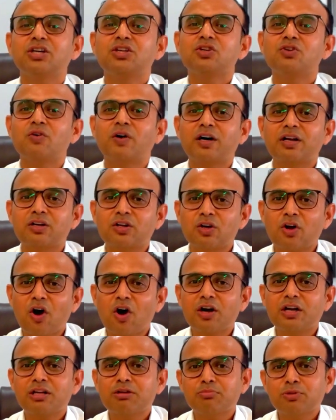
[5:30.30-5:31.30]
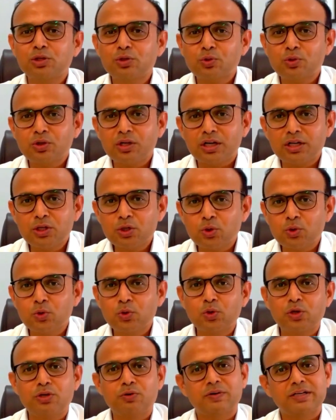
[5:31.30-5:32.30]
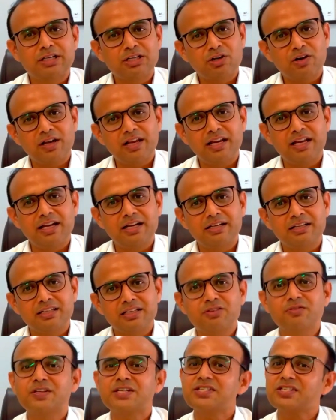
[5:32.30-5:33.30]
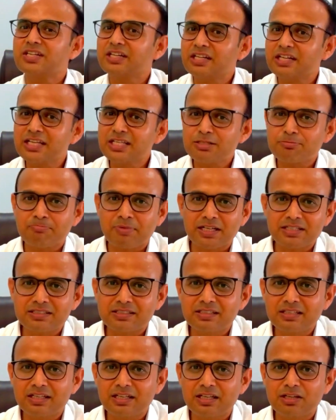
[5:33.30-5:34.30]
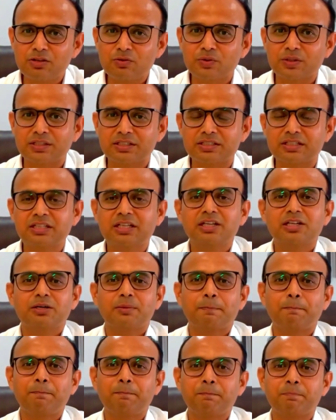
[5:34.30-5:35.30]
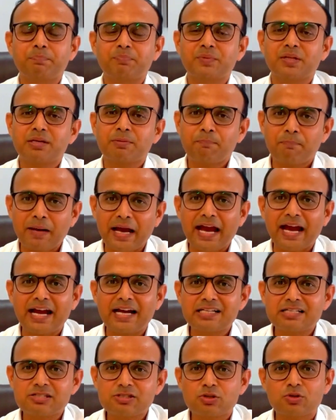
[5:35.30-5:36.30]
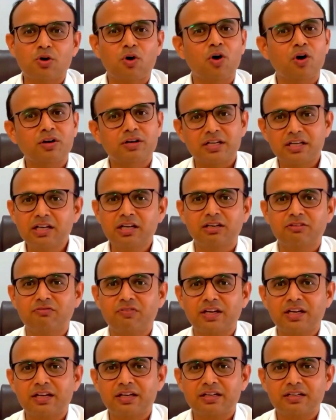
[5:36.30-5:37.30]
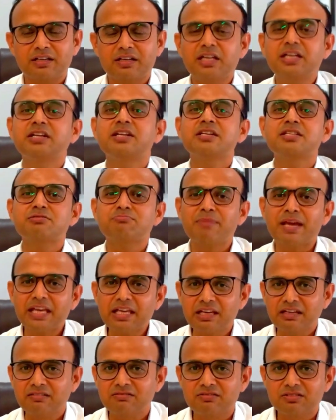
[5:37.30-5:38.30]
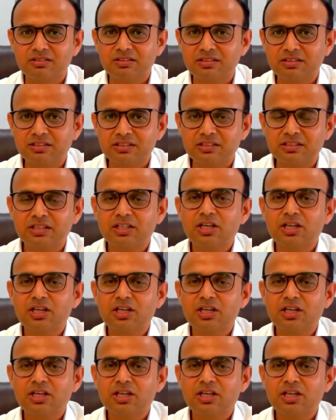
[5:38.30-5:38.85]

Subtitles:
you are not able to control your toilet, your shit is passing in your pants or innerwear, it is making dirt,